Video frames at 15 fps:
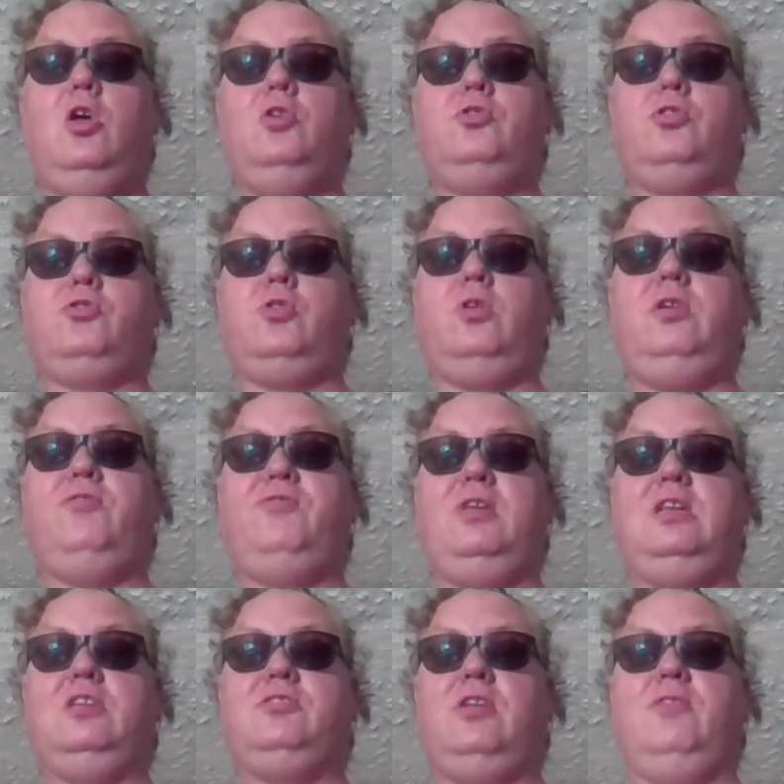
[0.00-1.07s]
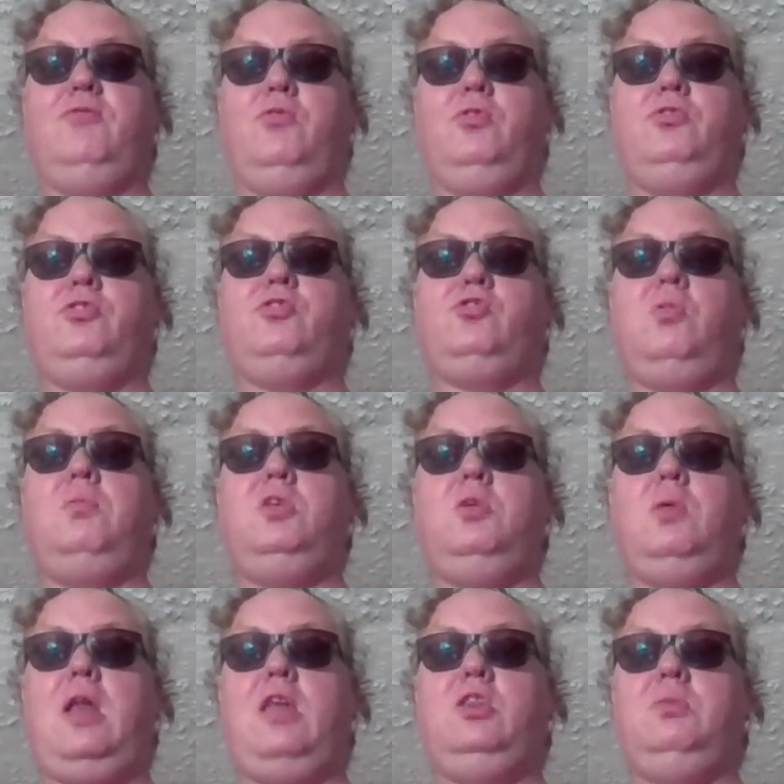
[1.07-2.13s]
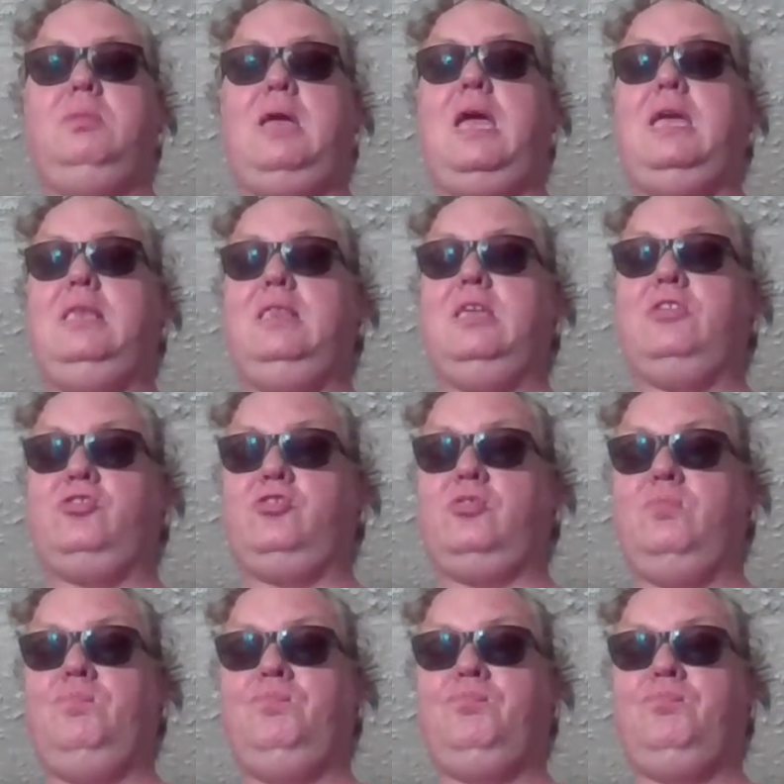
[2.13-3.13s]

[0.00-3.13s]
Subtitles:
So sorry, fitness influencers, some of you will end up getting this.